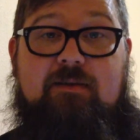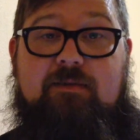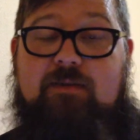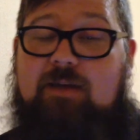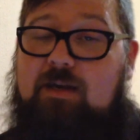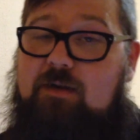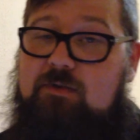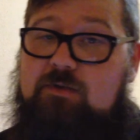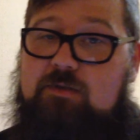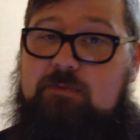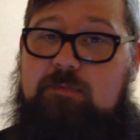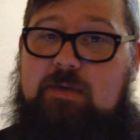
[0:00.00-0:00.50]

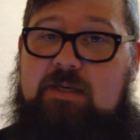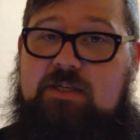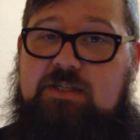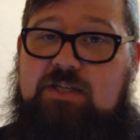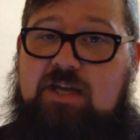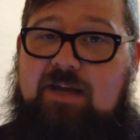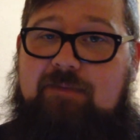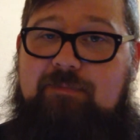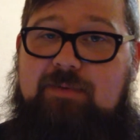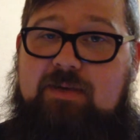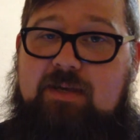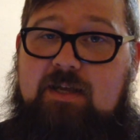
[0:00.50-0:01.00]
I don't speak
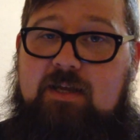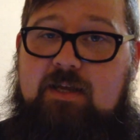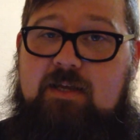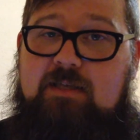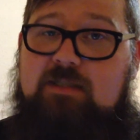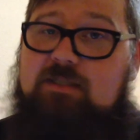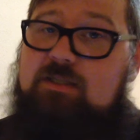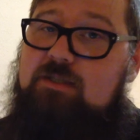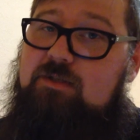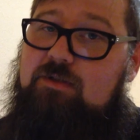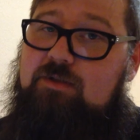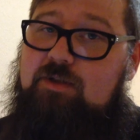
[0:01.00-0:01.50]

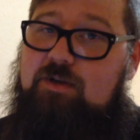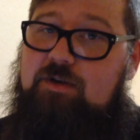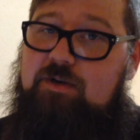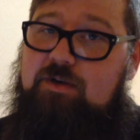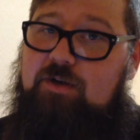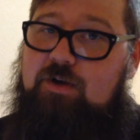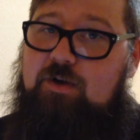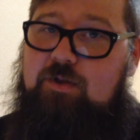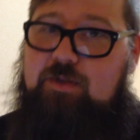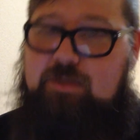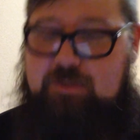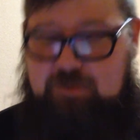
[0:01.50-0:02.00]
Japanese, so there you
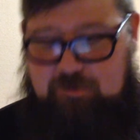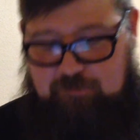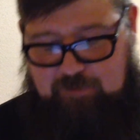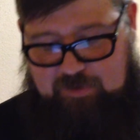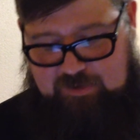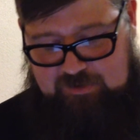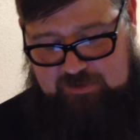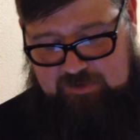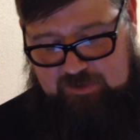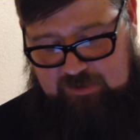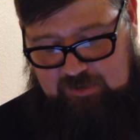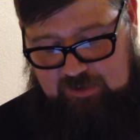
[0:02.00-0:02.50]
go. That's the
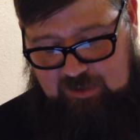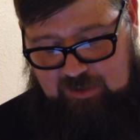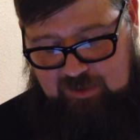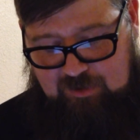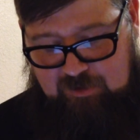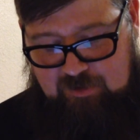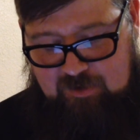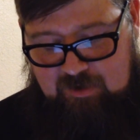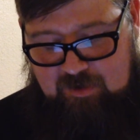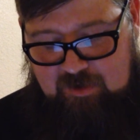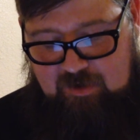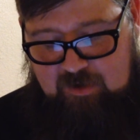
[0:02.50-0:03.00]
best I
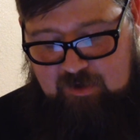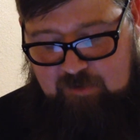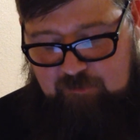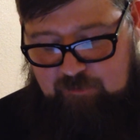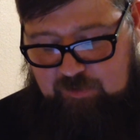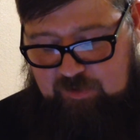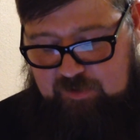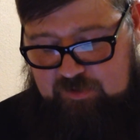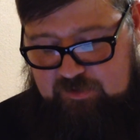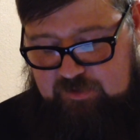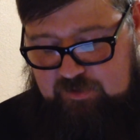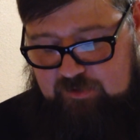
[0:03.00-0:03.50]
got.
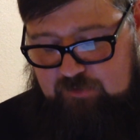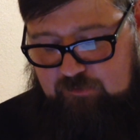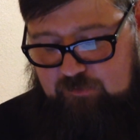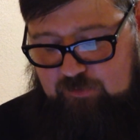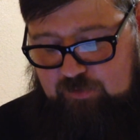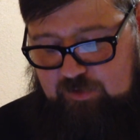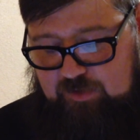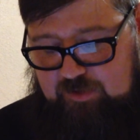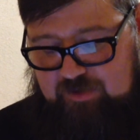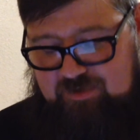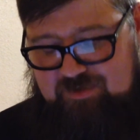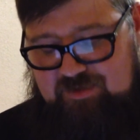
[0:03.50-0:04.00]
But it's
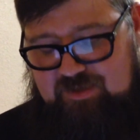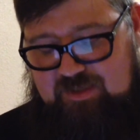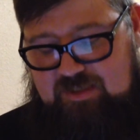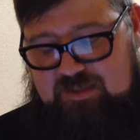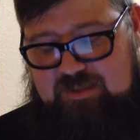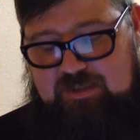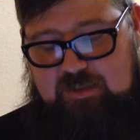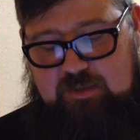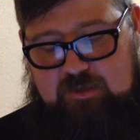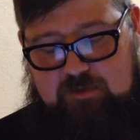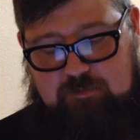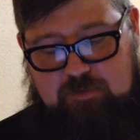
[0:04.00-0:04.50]
like
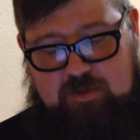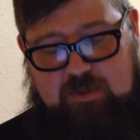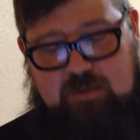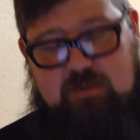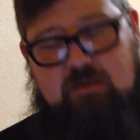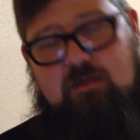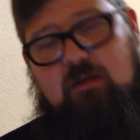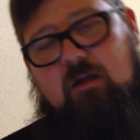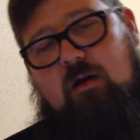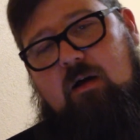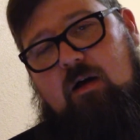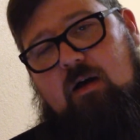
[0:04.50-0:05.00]
6
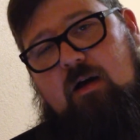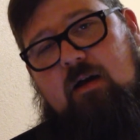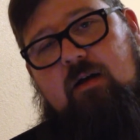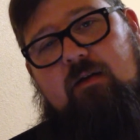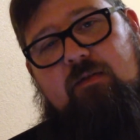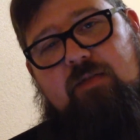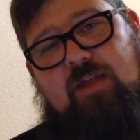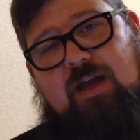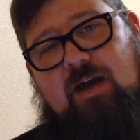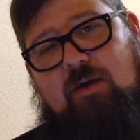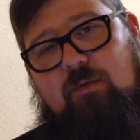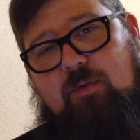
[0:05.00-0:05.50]
minutes long,
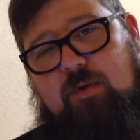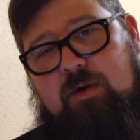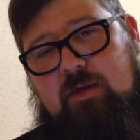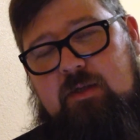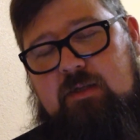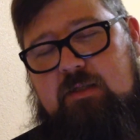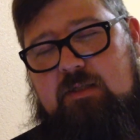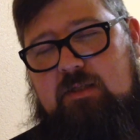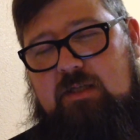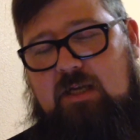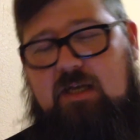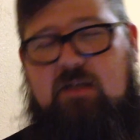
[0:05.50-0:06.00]
that one,
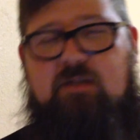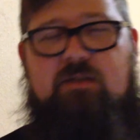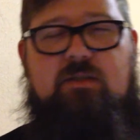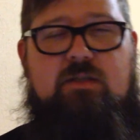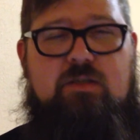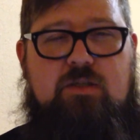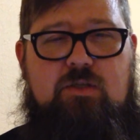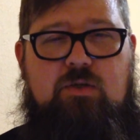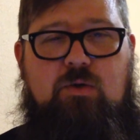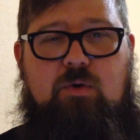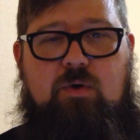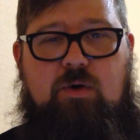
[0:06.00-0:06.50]
and tells the
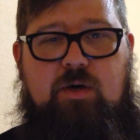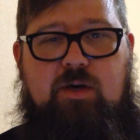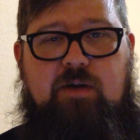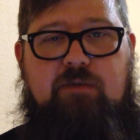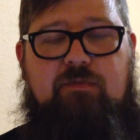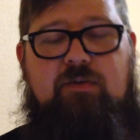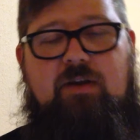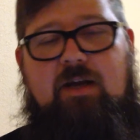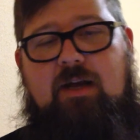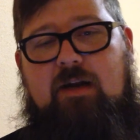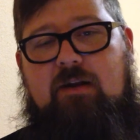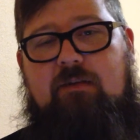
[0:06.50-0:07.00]
story
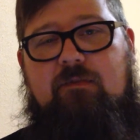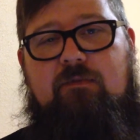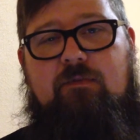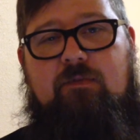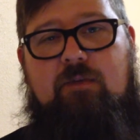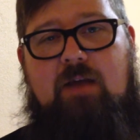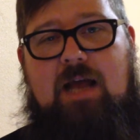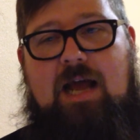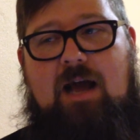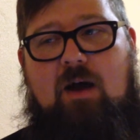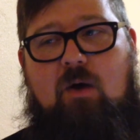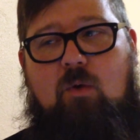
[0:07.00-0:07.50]
of kind of
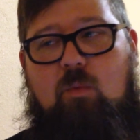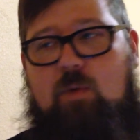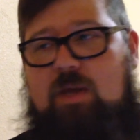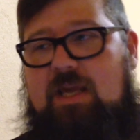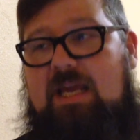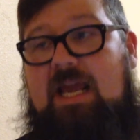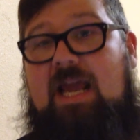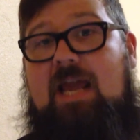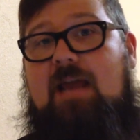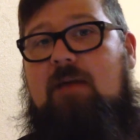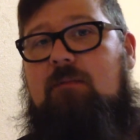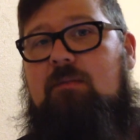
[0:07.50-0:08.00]
how we
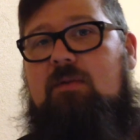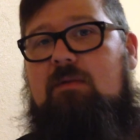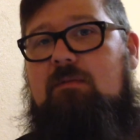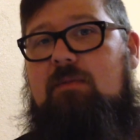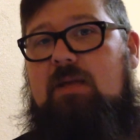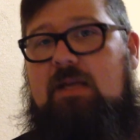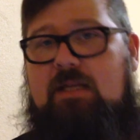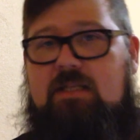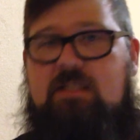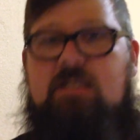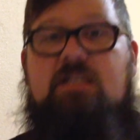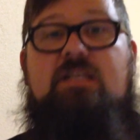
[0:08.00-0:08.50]
came to
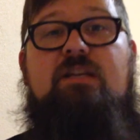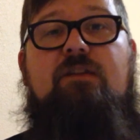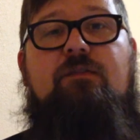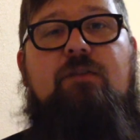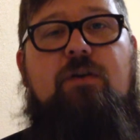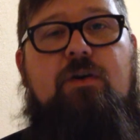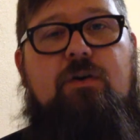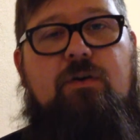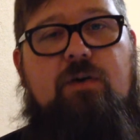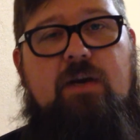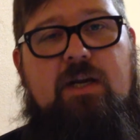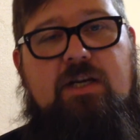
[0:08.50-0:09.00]
be. It's a
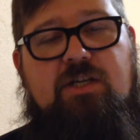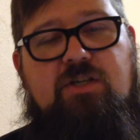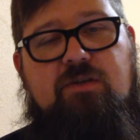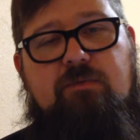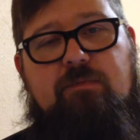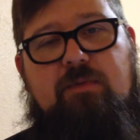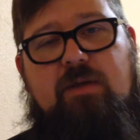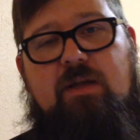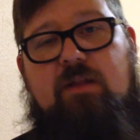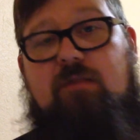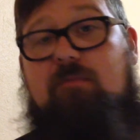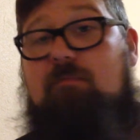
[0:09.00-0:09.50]
different creation
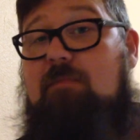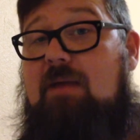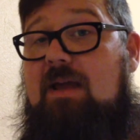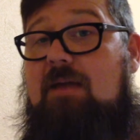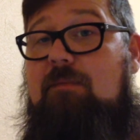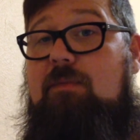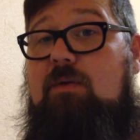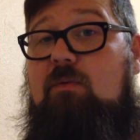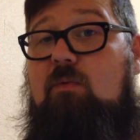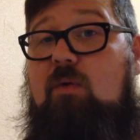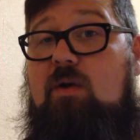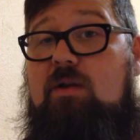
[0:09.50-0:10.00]
myth,
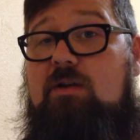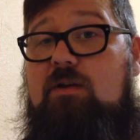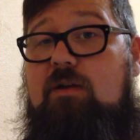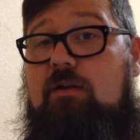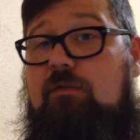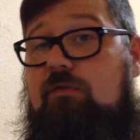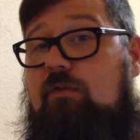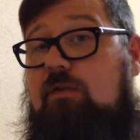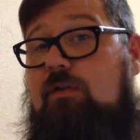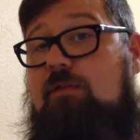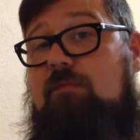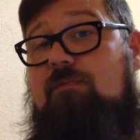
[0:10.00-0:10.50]
maybe one
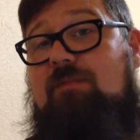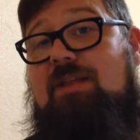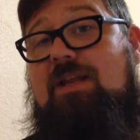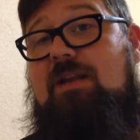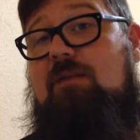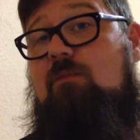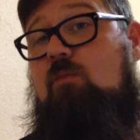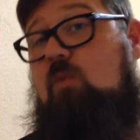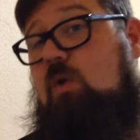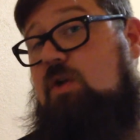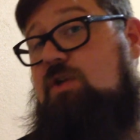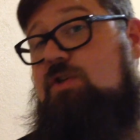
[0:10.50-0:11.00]
different
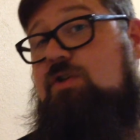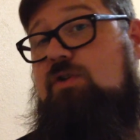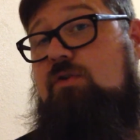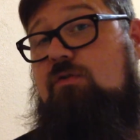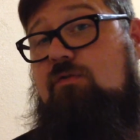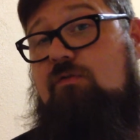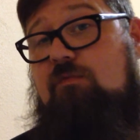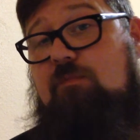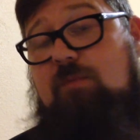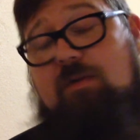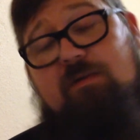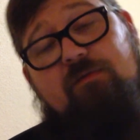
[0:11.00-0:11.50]
than what
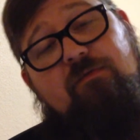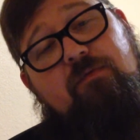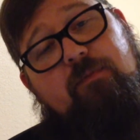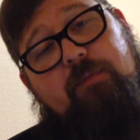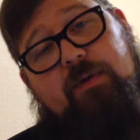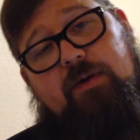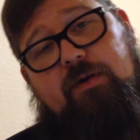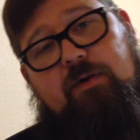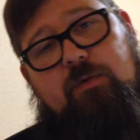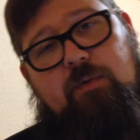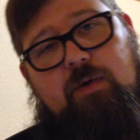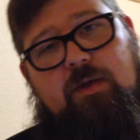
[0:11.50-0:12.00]
you've been
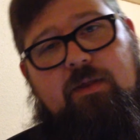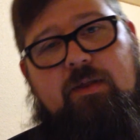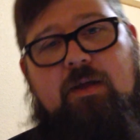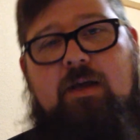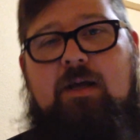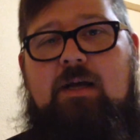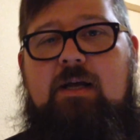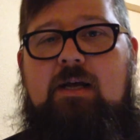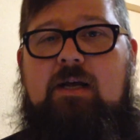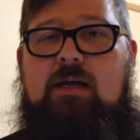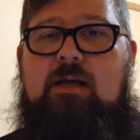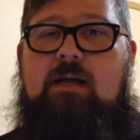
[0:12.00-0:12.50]
familiar with.
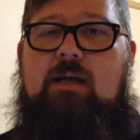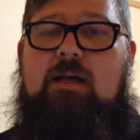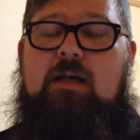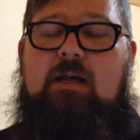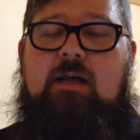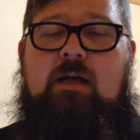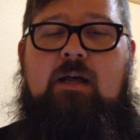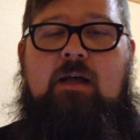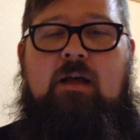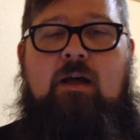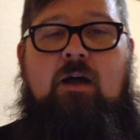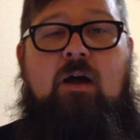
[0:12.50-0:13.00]

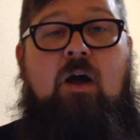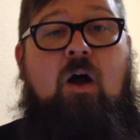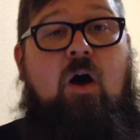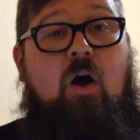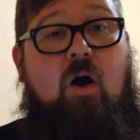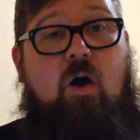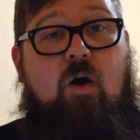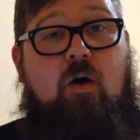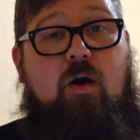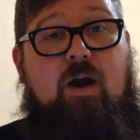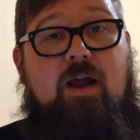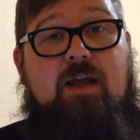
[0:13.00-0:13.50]

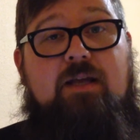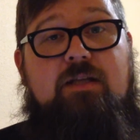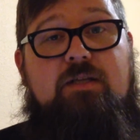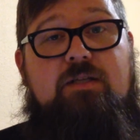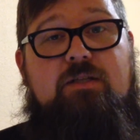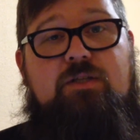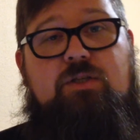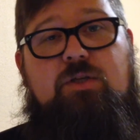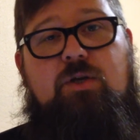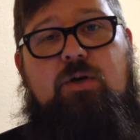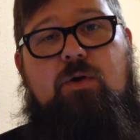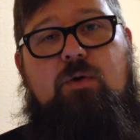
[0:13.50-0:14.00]
All right,
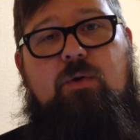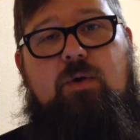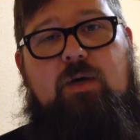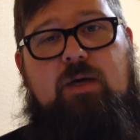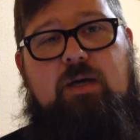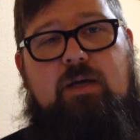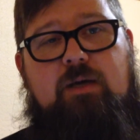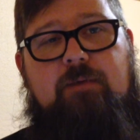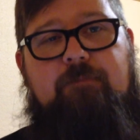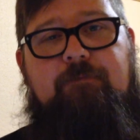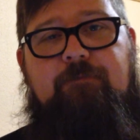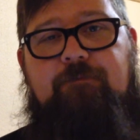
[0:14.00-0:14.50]

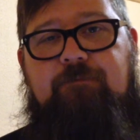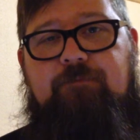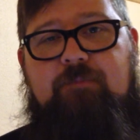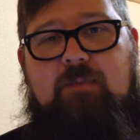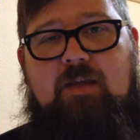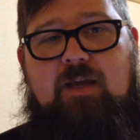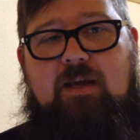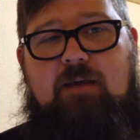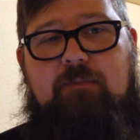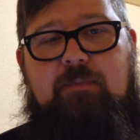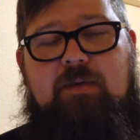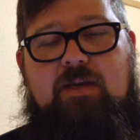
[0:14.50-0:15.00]
so
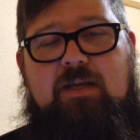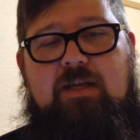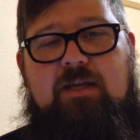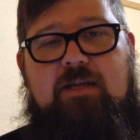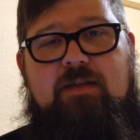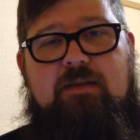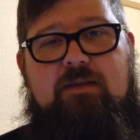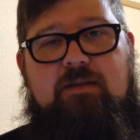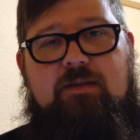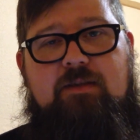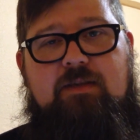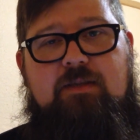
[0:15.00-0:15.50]
I'm going to
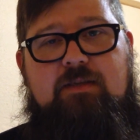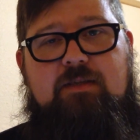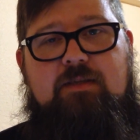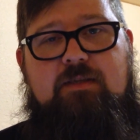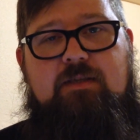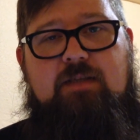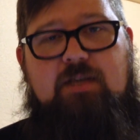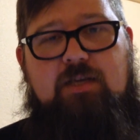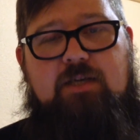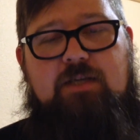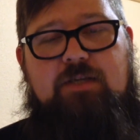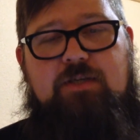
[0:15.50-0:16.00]
end this
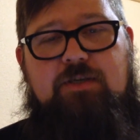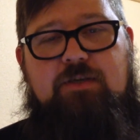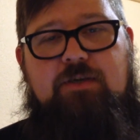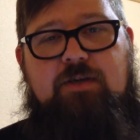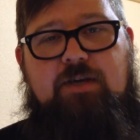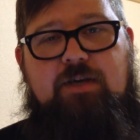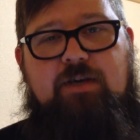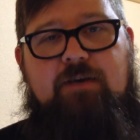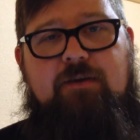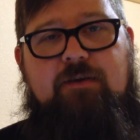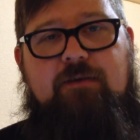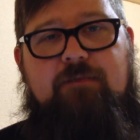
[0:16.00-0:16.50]
lecture
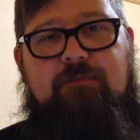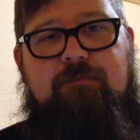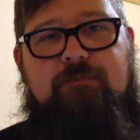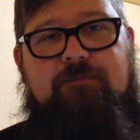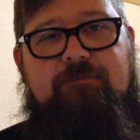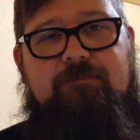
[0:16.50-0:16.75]
here.